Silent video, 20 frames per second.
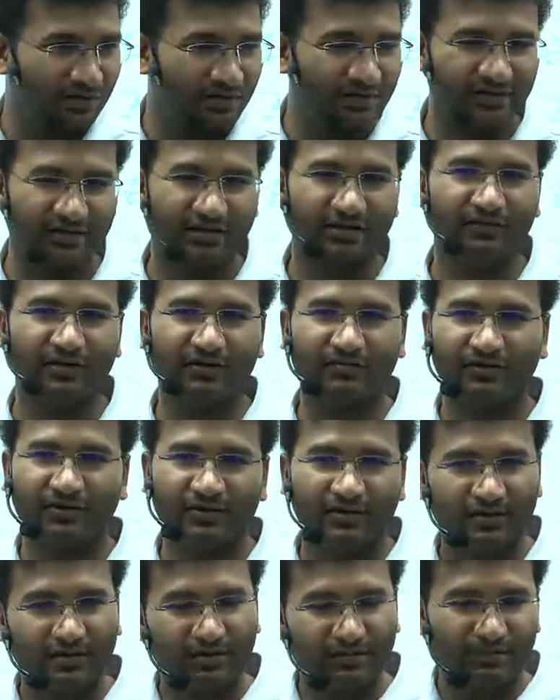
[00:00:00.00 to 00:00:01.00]
they were
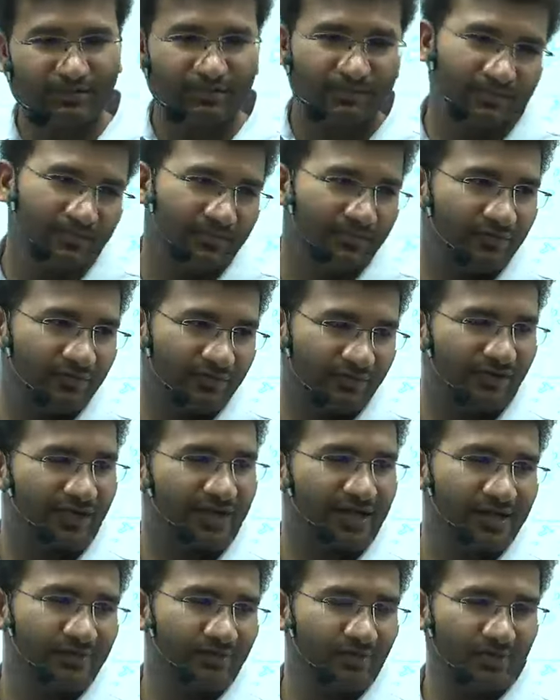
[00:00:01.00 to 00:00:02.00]

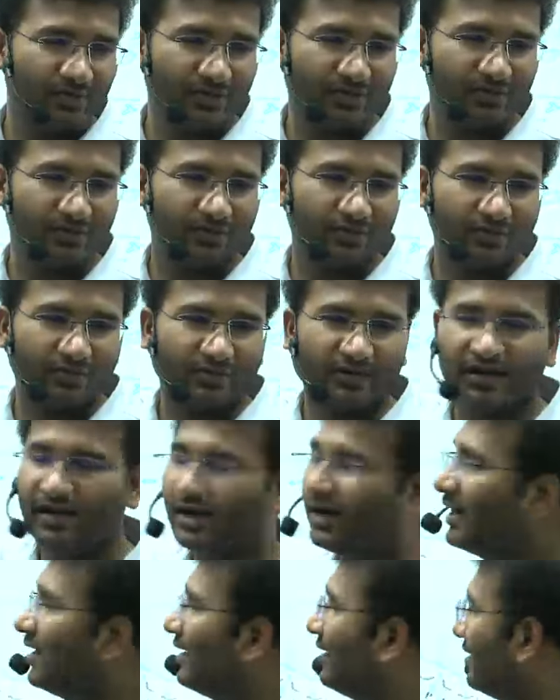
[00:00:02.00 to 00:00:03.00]
quickly moved to,
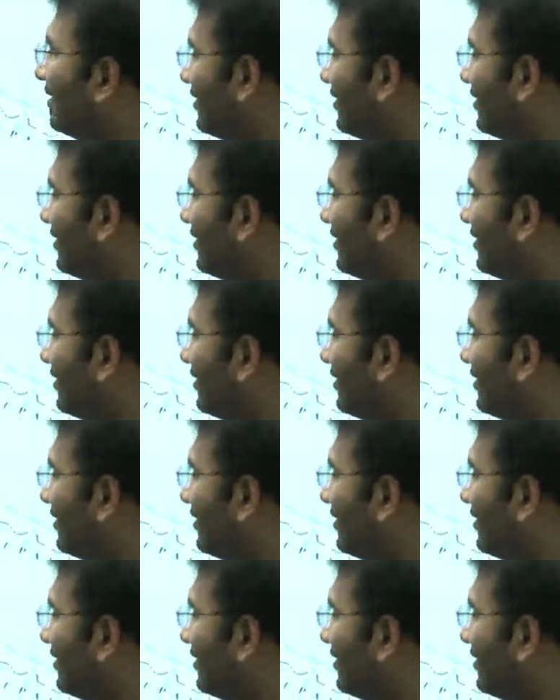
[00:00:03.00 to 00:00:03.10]
and